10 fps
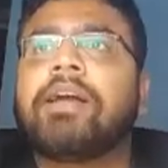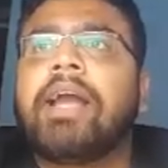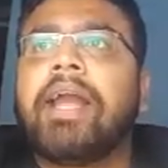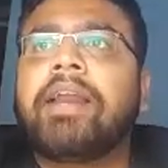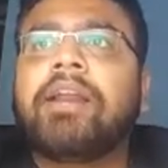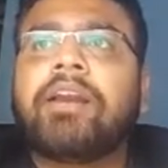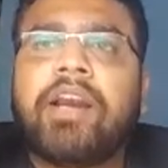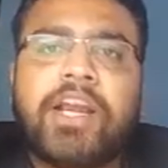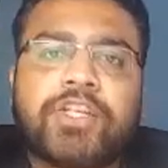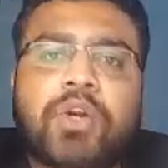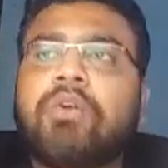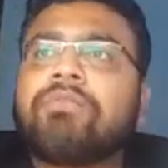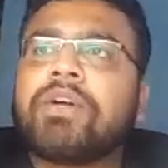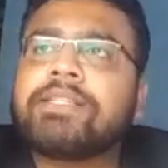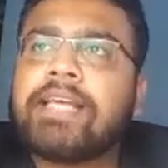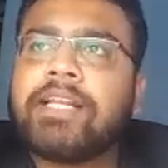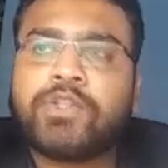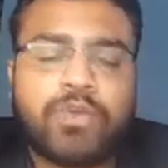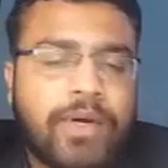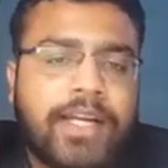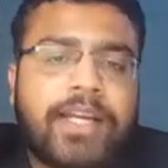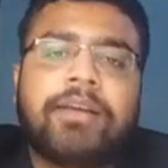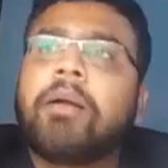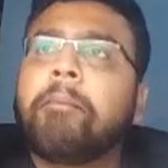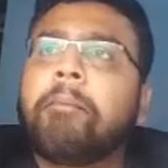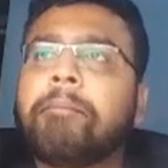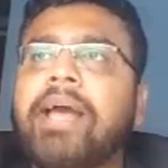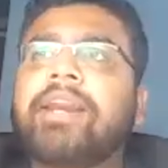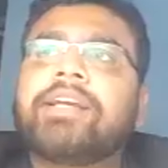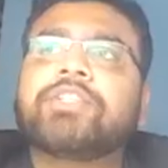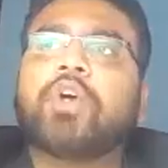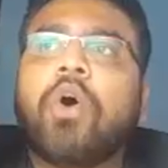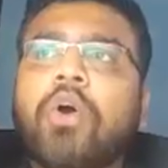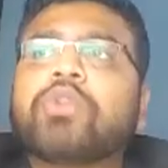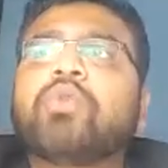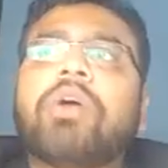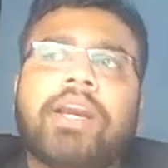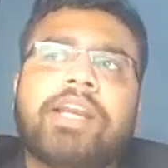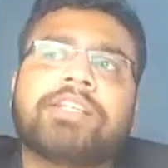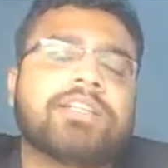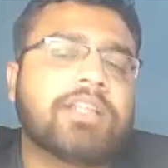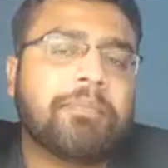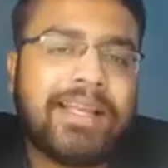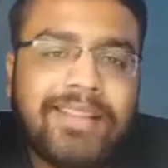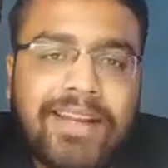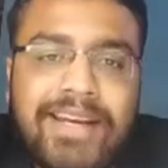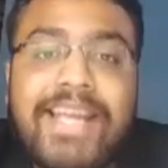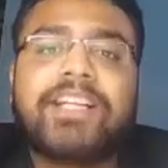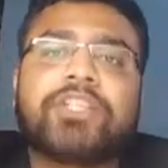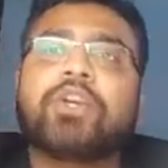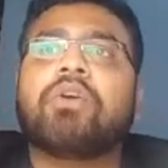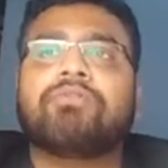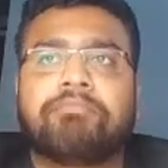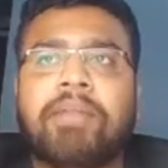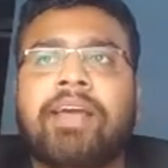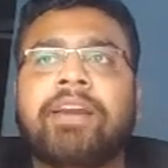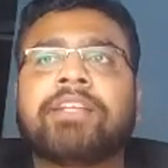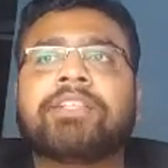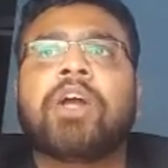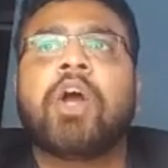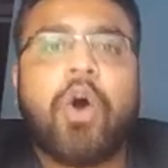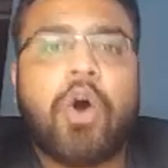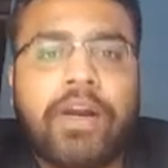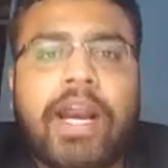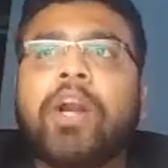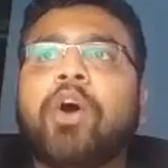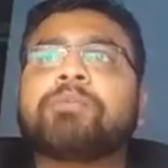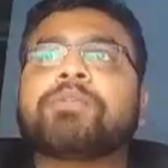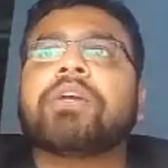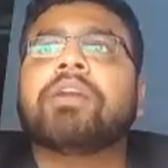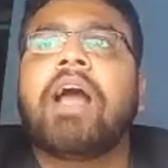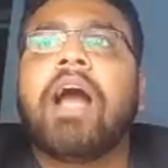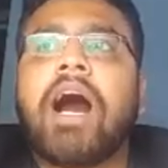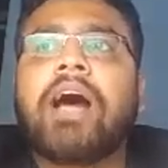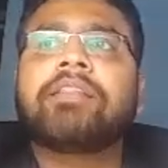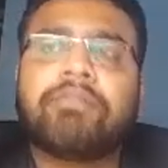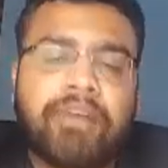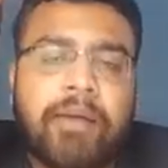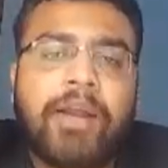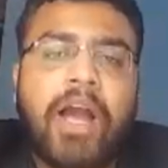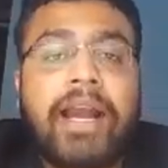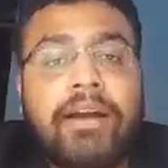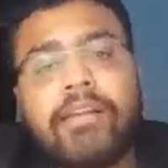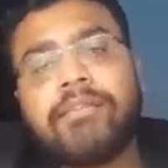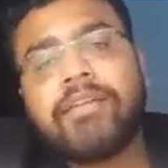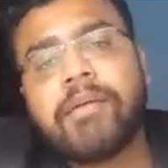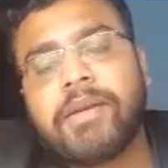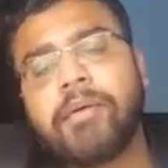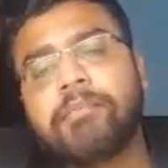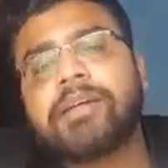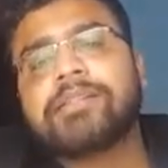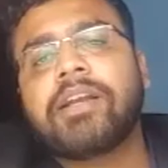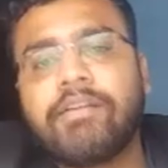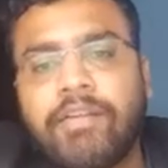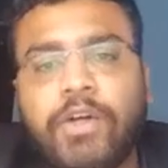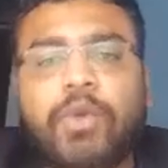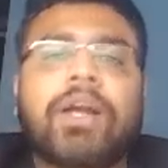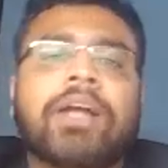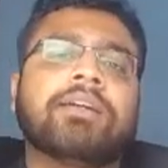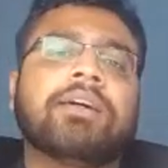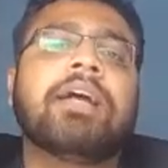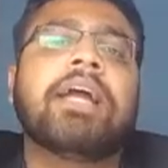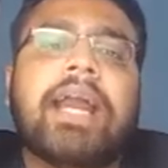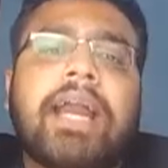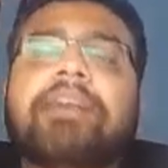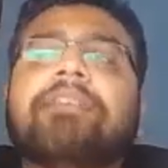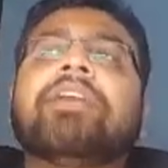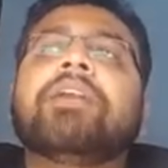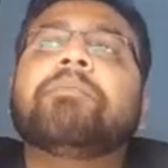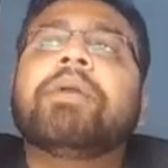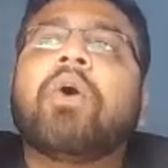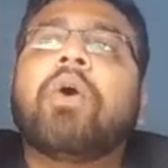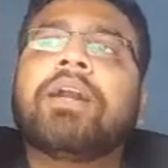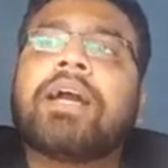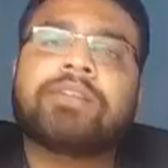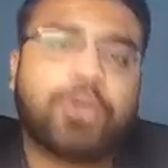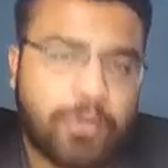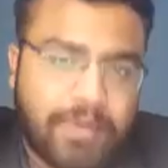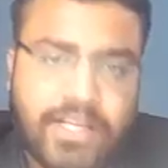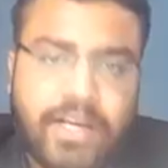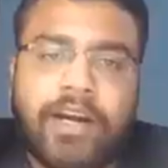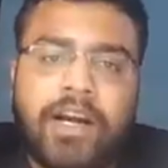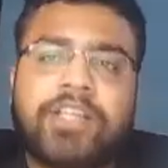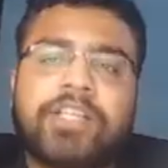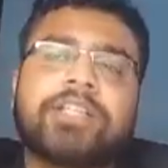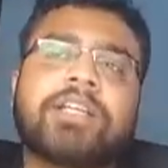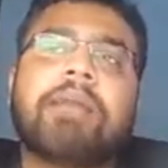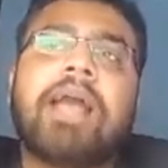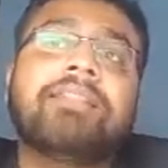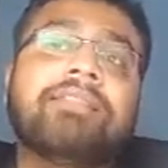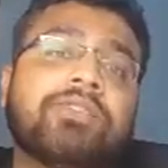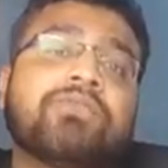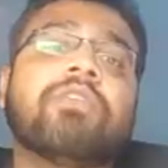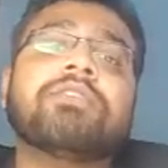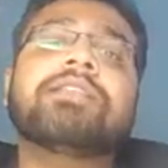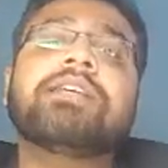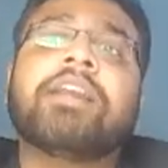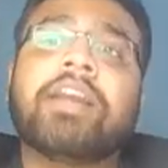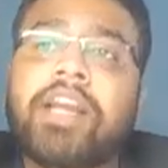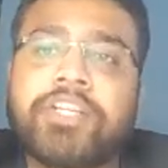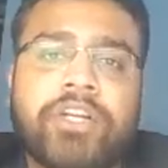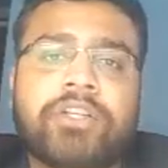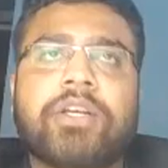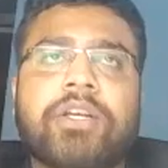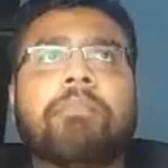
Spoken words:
in a relation of consensuality, marriage, or through a relationship in the nature of marriage or adoption, or the family members are living together, it will be called as a domestic relationship. And this was the relationship,